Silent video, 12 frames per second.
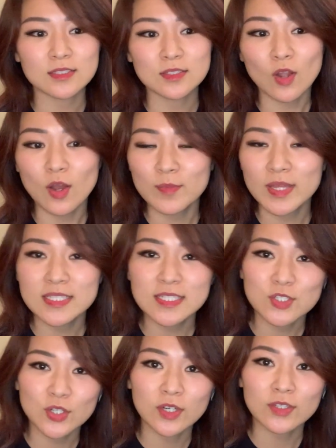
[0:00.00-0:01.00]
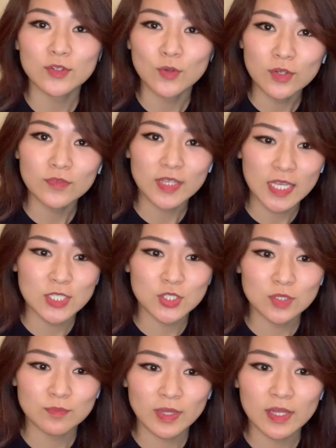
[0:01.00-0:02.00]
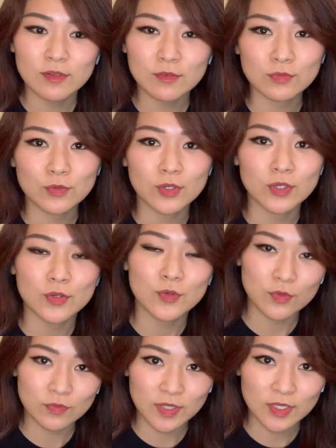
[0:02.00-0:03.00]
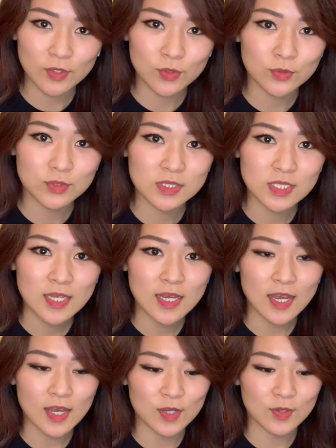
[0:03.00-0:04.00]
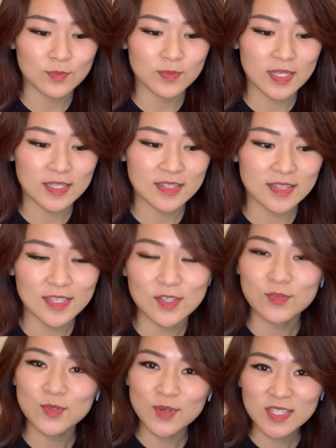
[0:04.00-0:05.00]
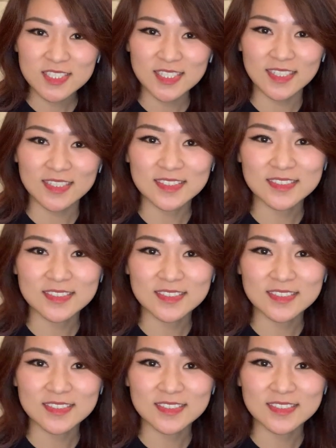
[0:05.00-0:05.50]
comment, and turn on the notification bell for new videos. And thank you for watching.